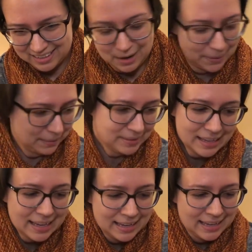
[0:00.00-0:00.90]
Oh well.
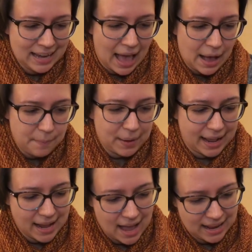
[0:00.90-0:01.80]
But
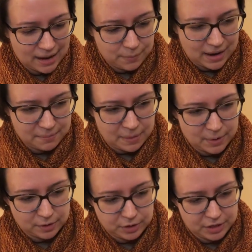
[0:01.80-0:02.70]
I got it when my
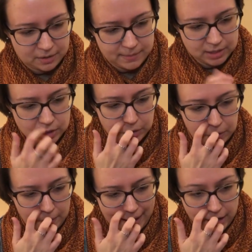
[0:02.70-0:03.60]
brother took me
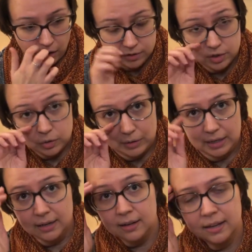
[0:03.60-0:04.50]
to a yarn
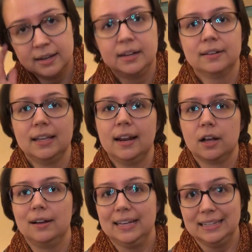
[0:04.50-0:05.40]
store near Atlanta
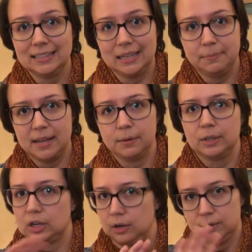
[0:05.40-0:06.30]
called Eat Sleep Knit,
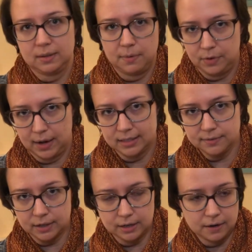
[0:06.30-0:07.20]
which I know some of you guys
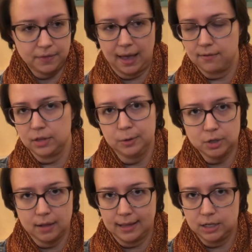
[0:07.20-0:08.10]
have heard of. They have a
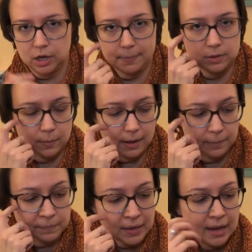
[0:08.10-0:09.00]
huge online shop as
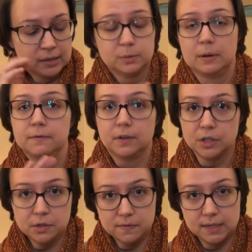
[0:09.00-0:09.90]
well. It was my
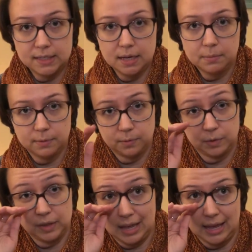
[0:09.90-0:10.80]
first visit
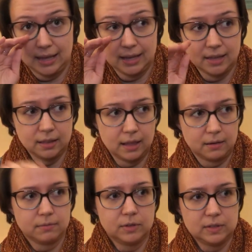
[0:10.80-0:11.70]
before they, like,
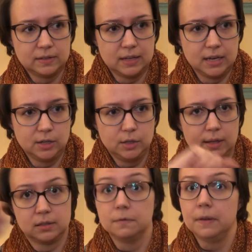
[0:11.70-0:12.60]
this is in
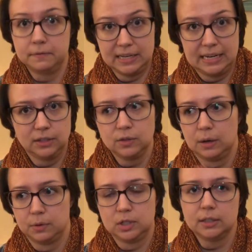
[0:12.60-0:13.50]
2015, so
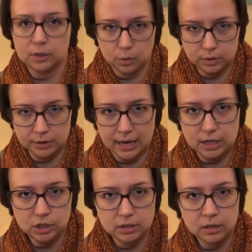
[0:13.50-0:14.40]
they were still at their old
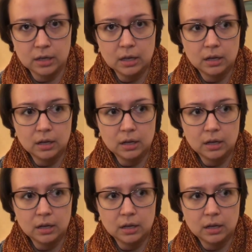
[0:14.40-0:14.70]
location.